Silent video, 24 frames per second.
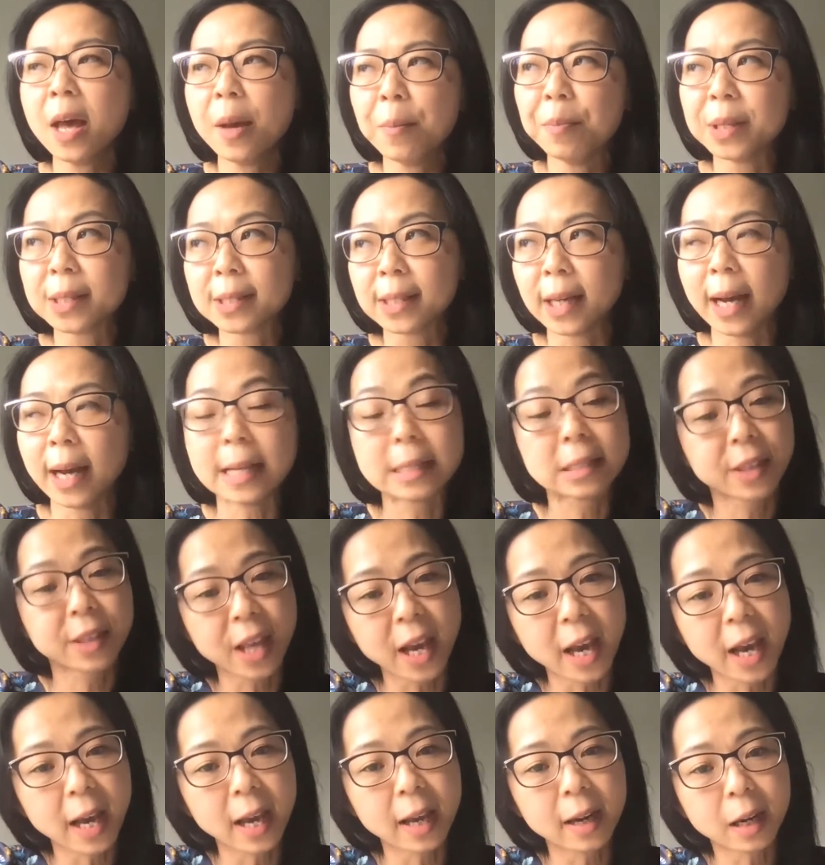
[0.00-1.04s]
Besides
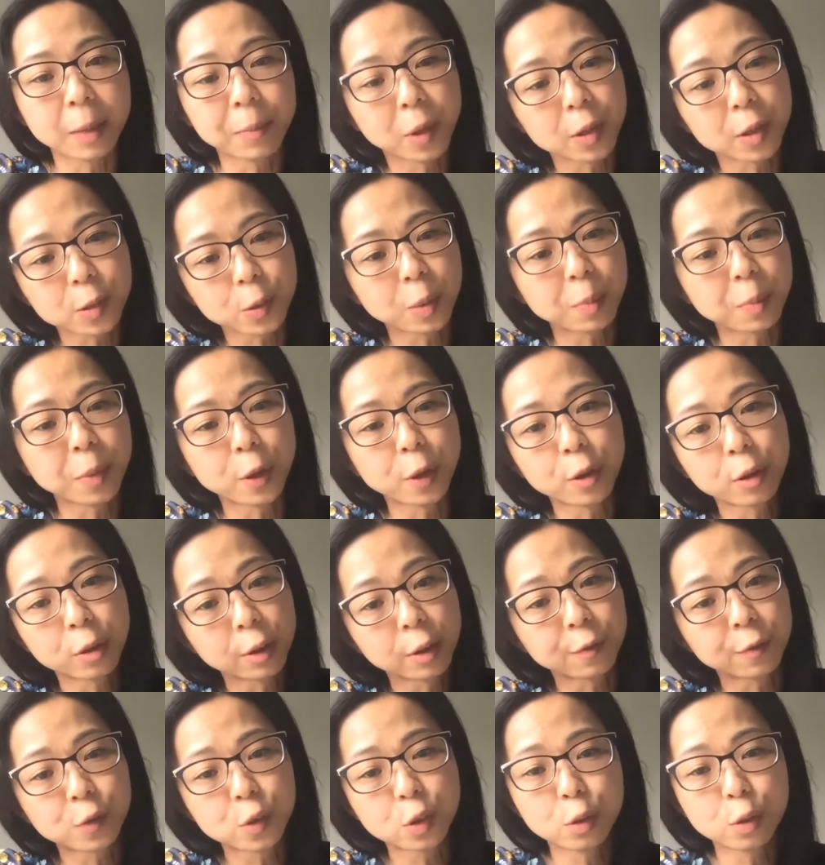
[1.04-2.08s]
that, I'm also a mother
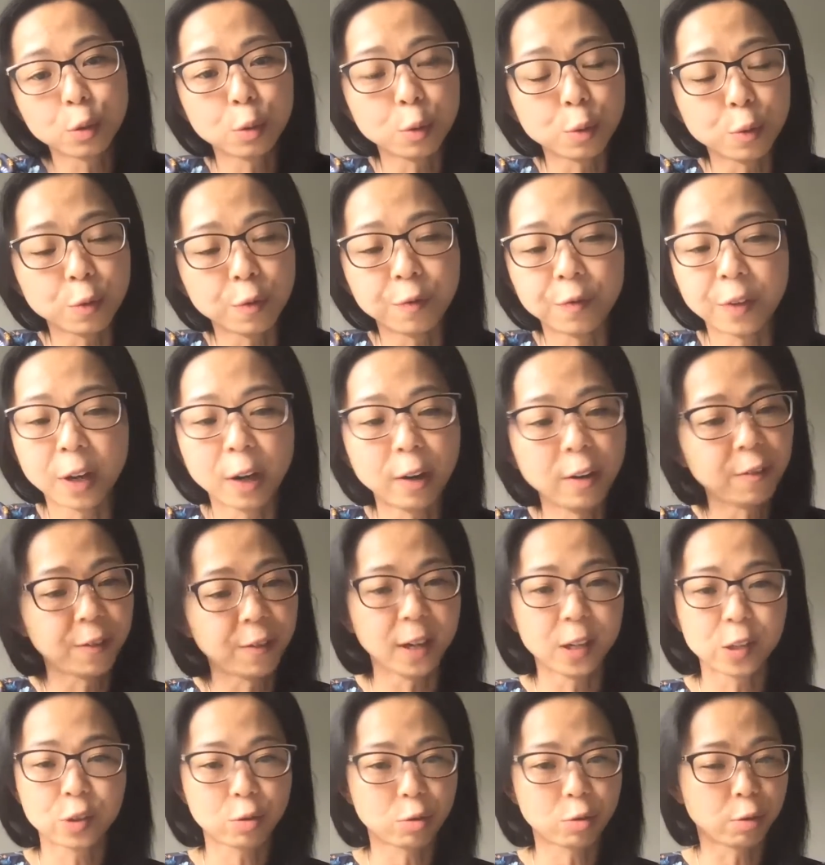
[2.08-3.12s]
of 2 very
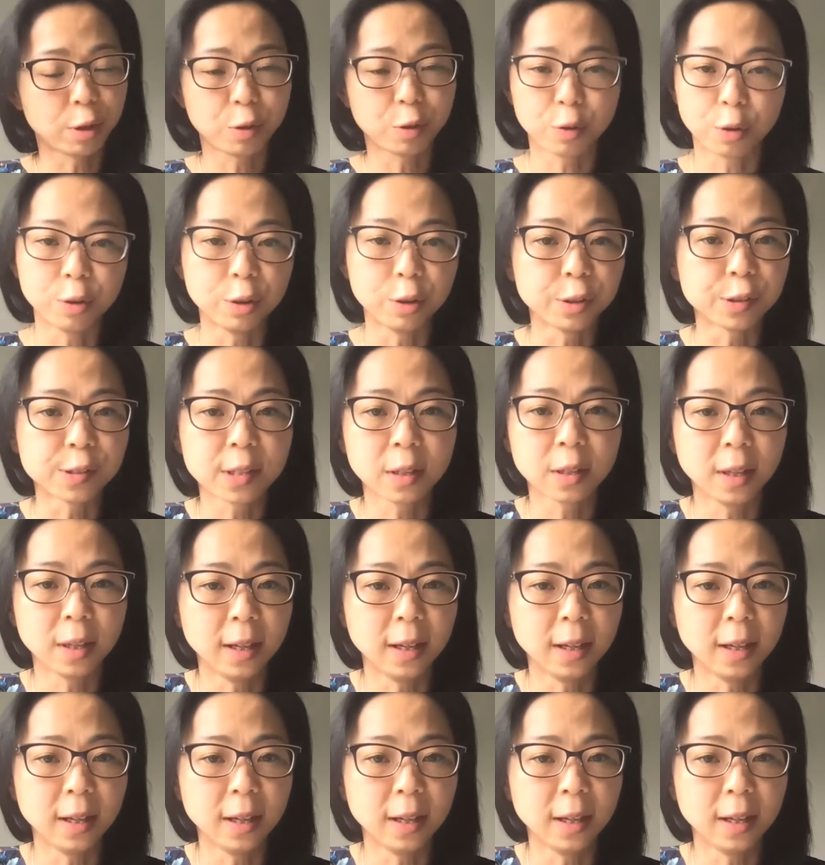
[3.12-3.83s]
fast growing girls.